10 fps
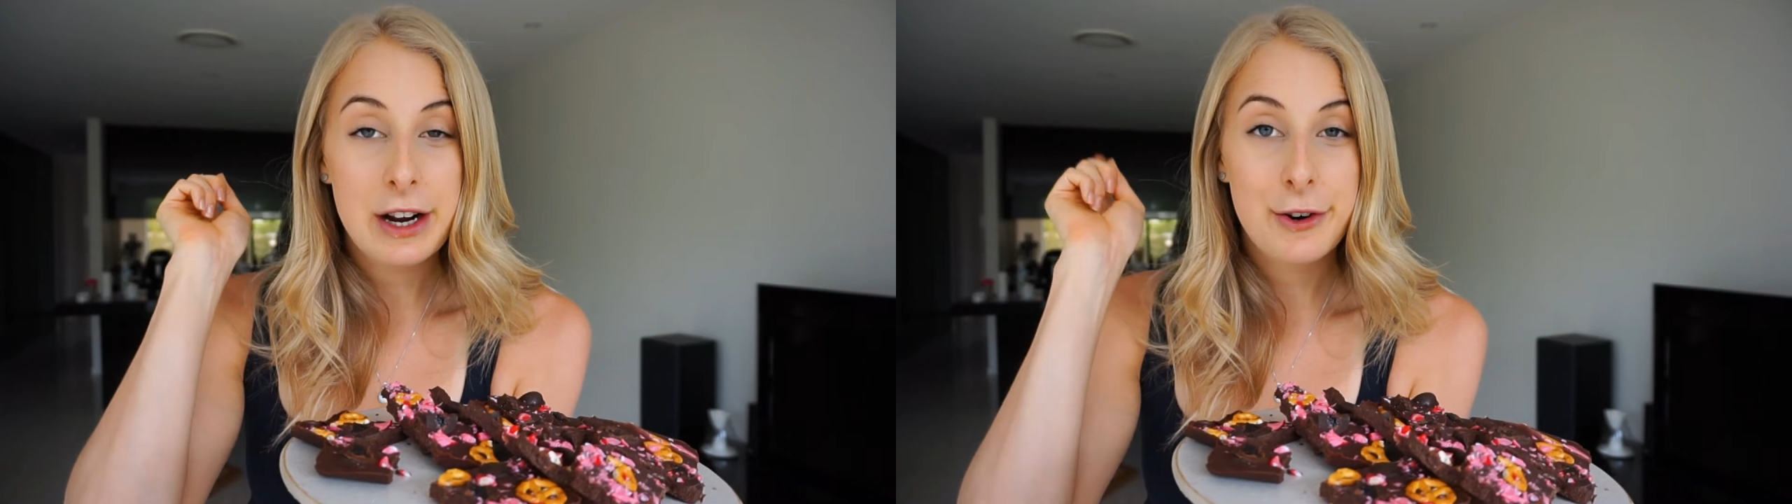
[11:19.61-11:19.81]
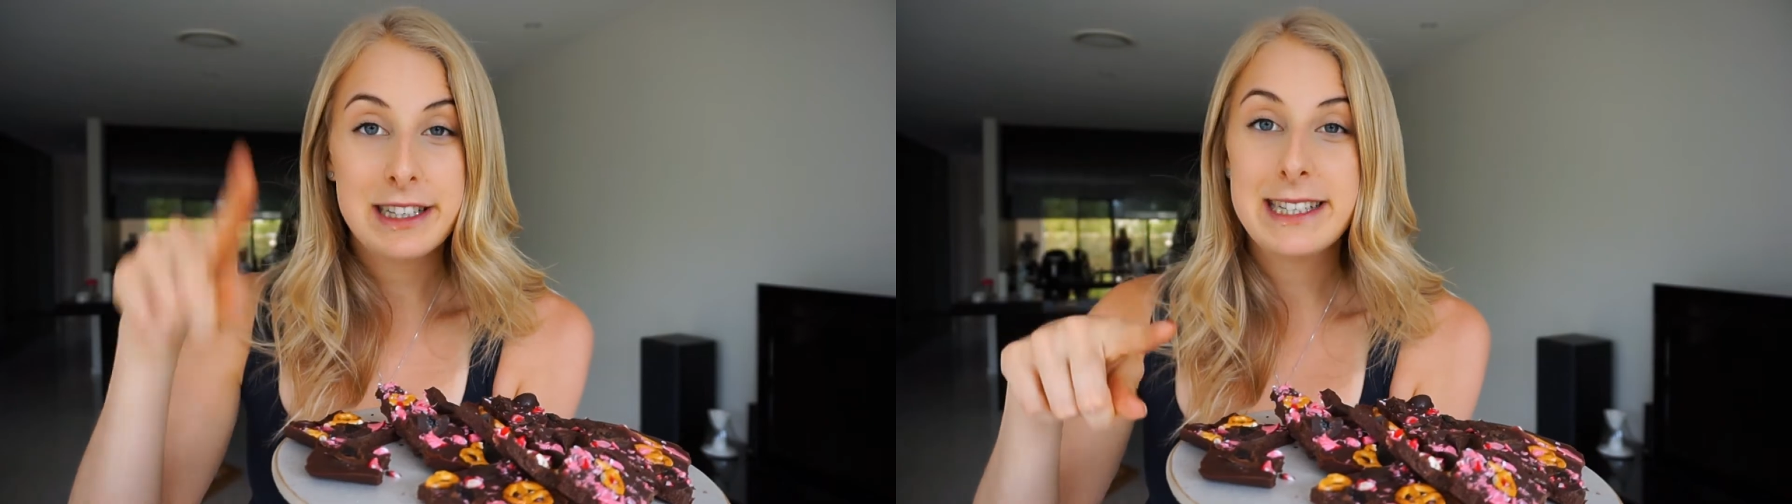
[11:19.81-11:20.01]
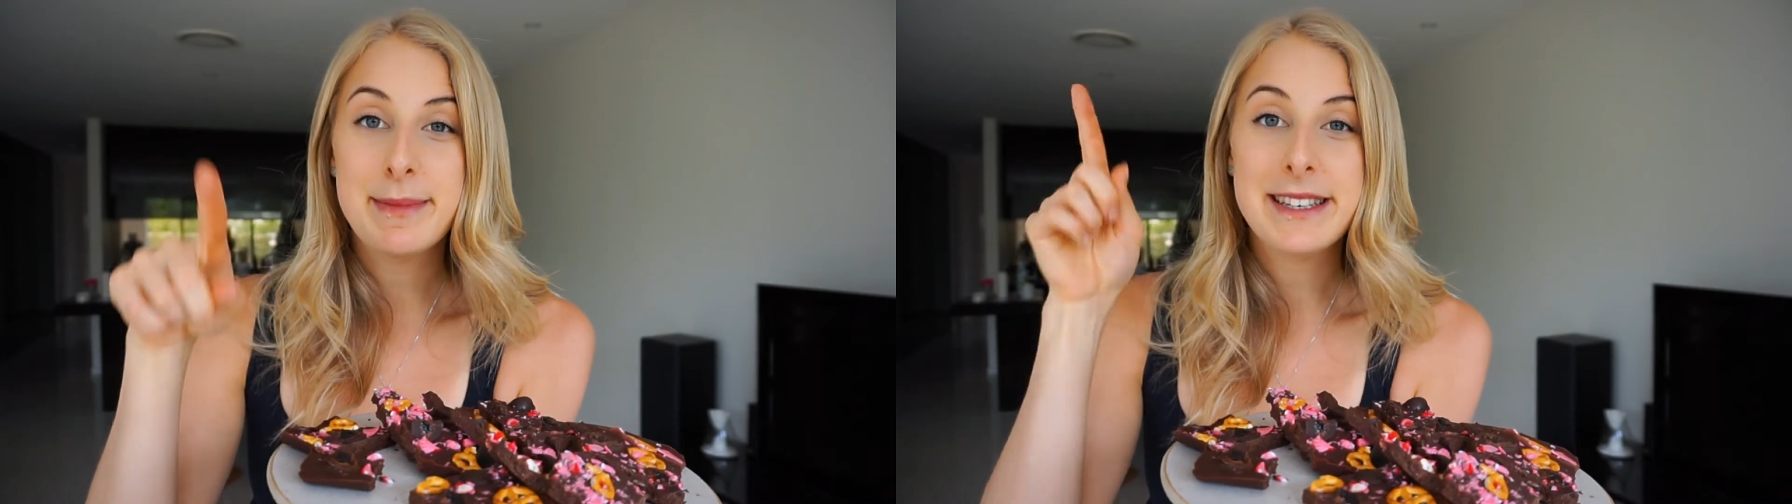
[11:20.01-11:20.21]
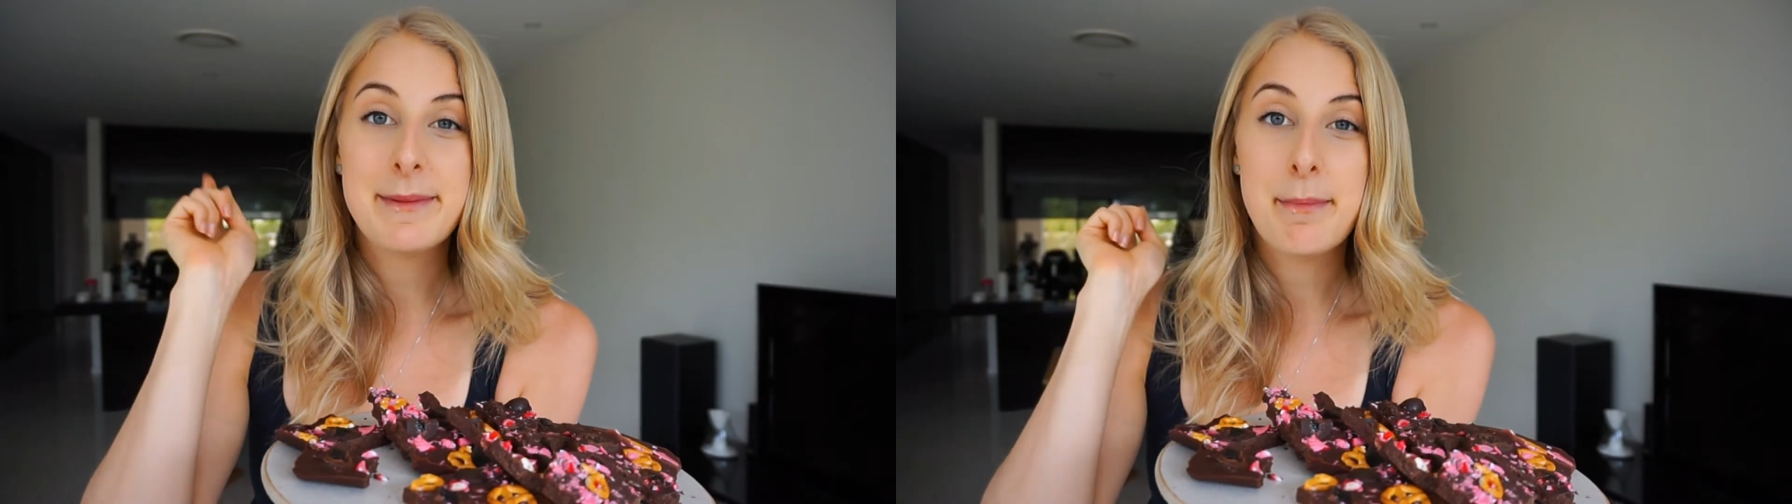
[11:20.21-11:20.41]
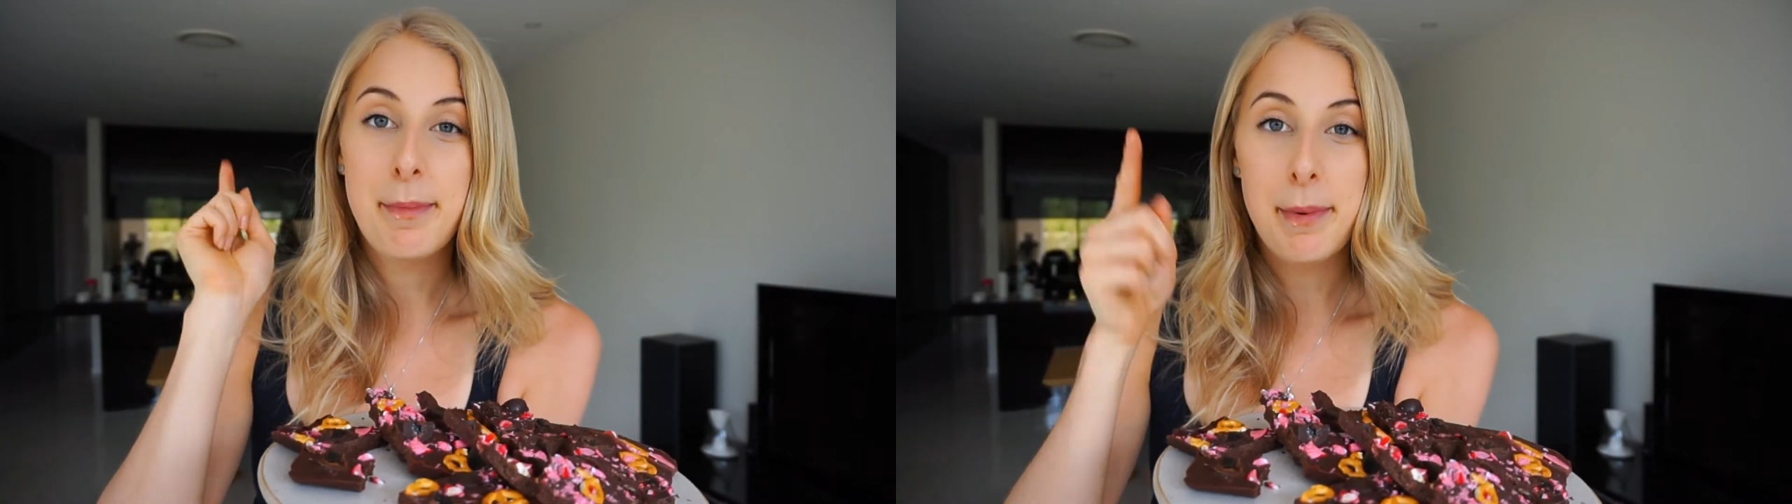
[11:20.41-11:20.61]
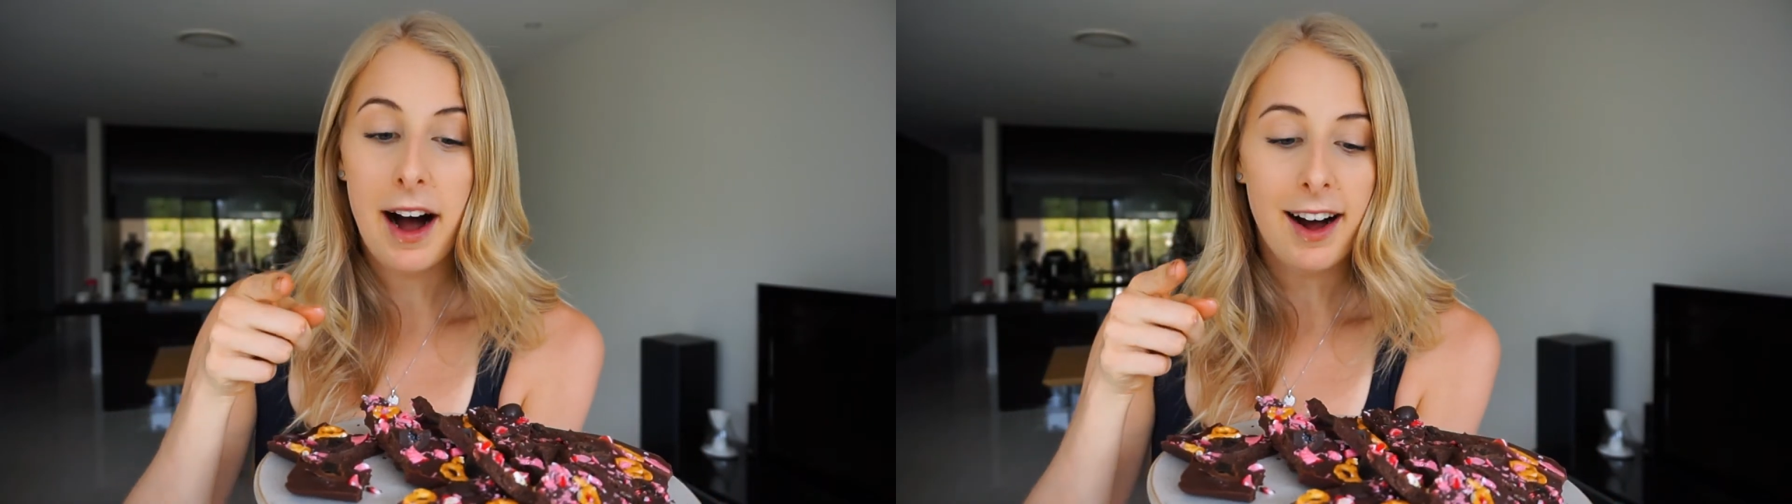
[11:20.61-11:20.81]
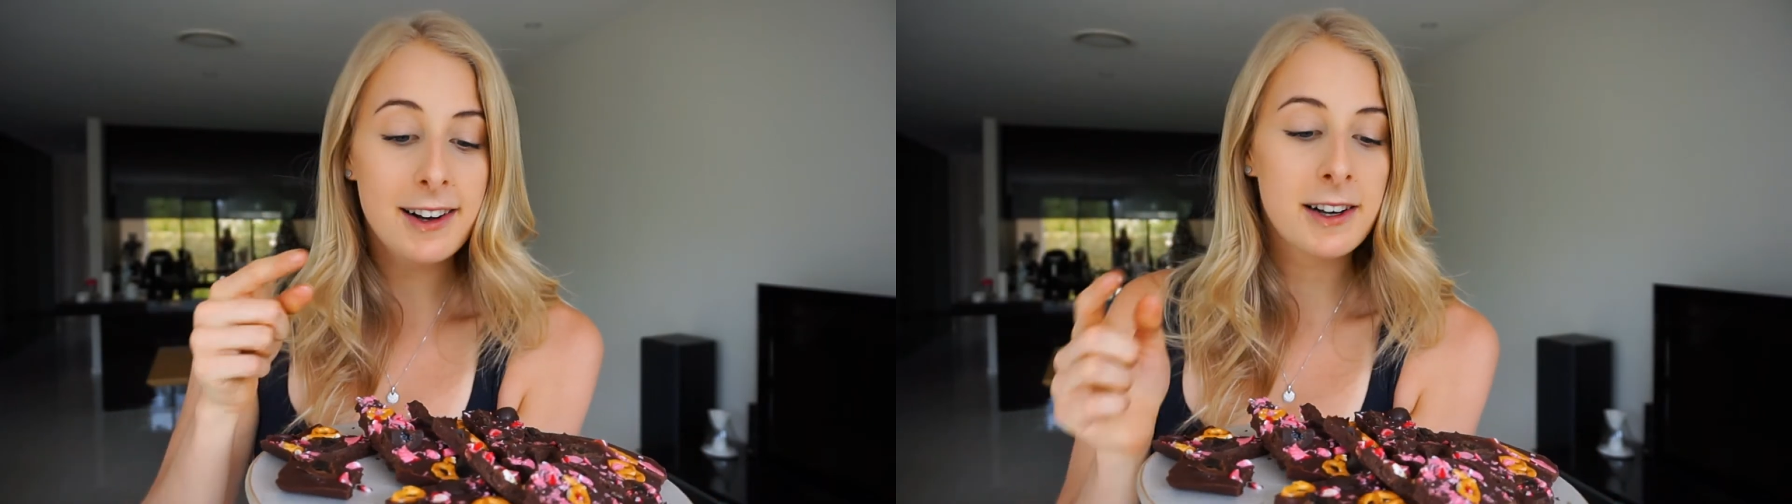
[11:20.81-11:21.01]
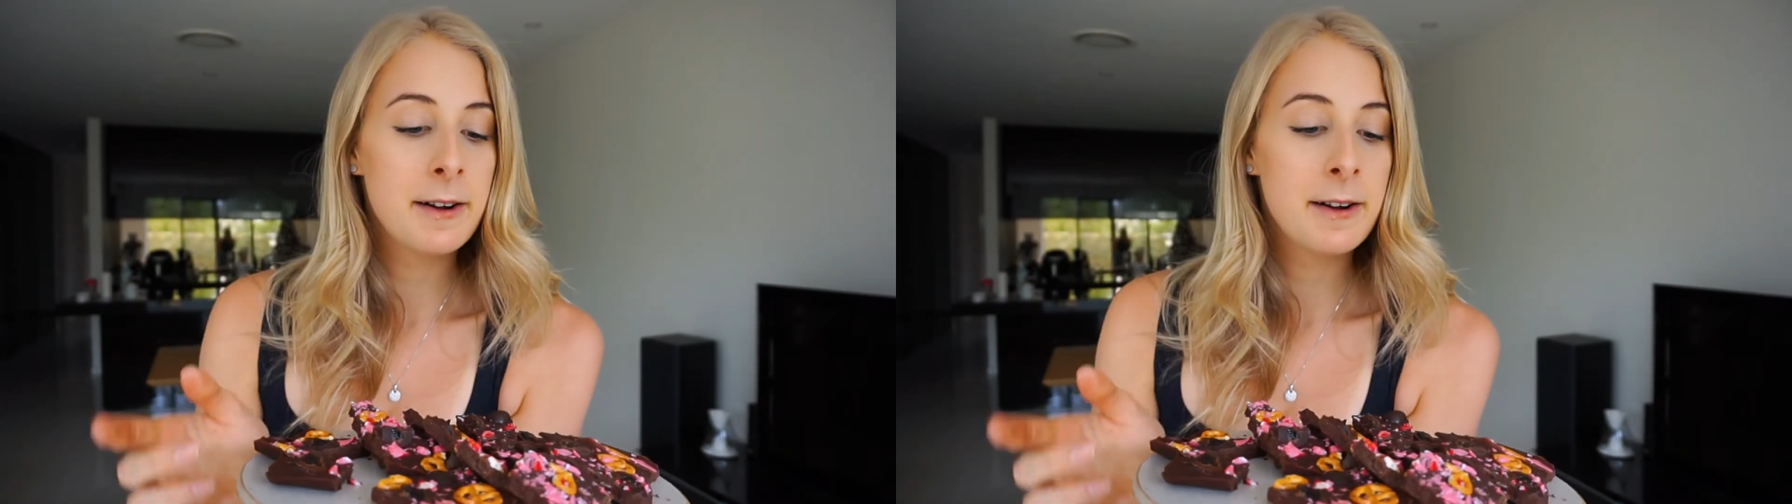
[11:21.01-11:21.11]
Christmas Bark.